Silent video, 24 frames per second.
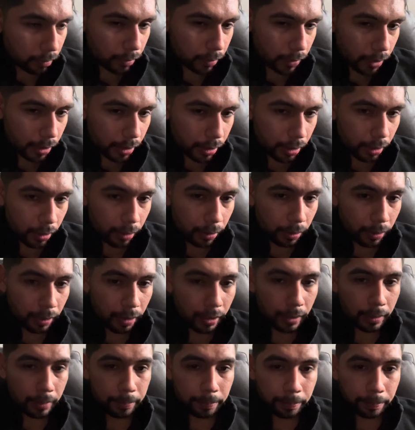So
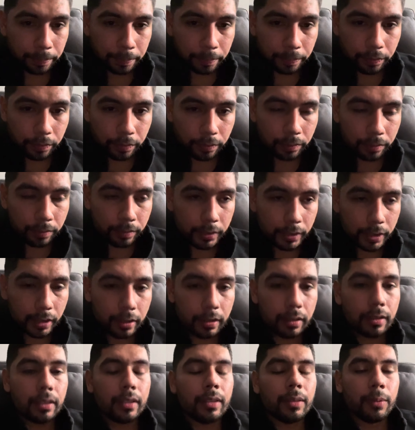um,
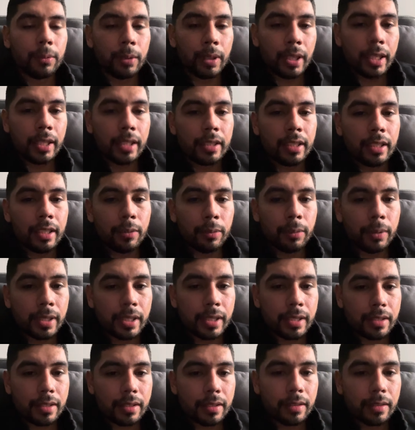what I did
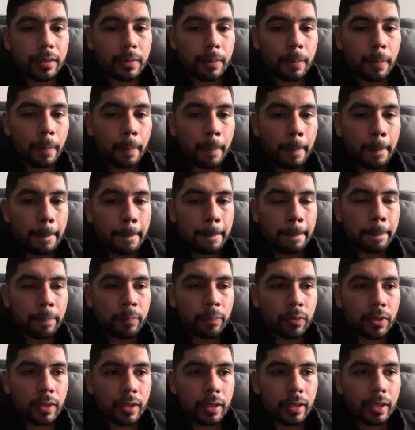was
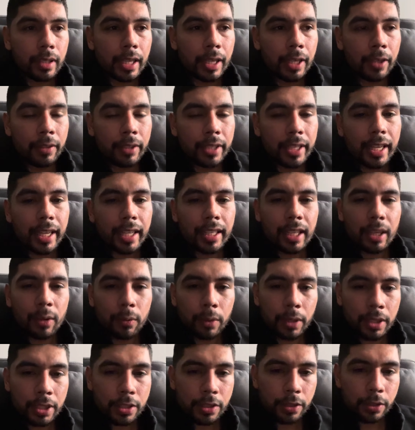I only had like
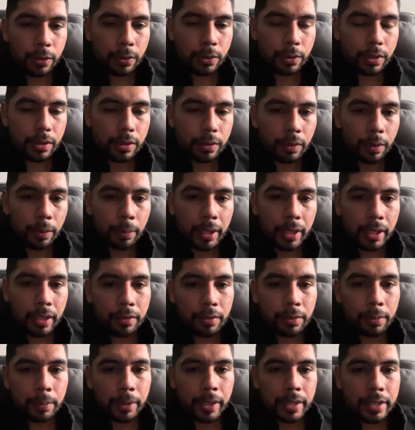one juice remaining
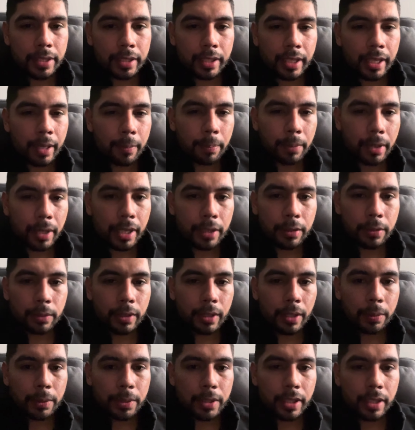from yesterday, but I knew
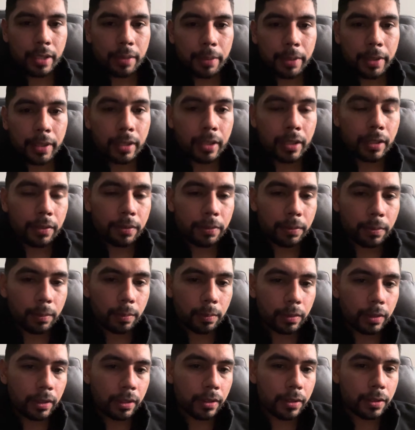that wasn't gonna be enough,
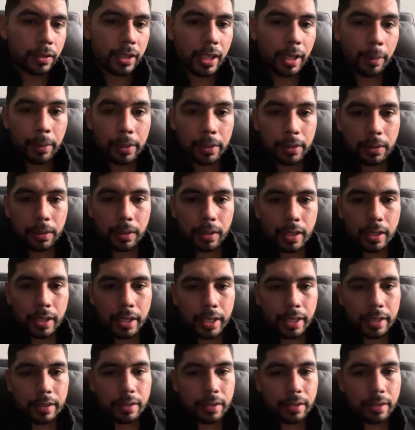you know, to get me through the day.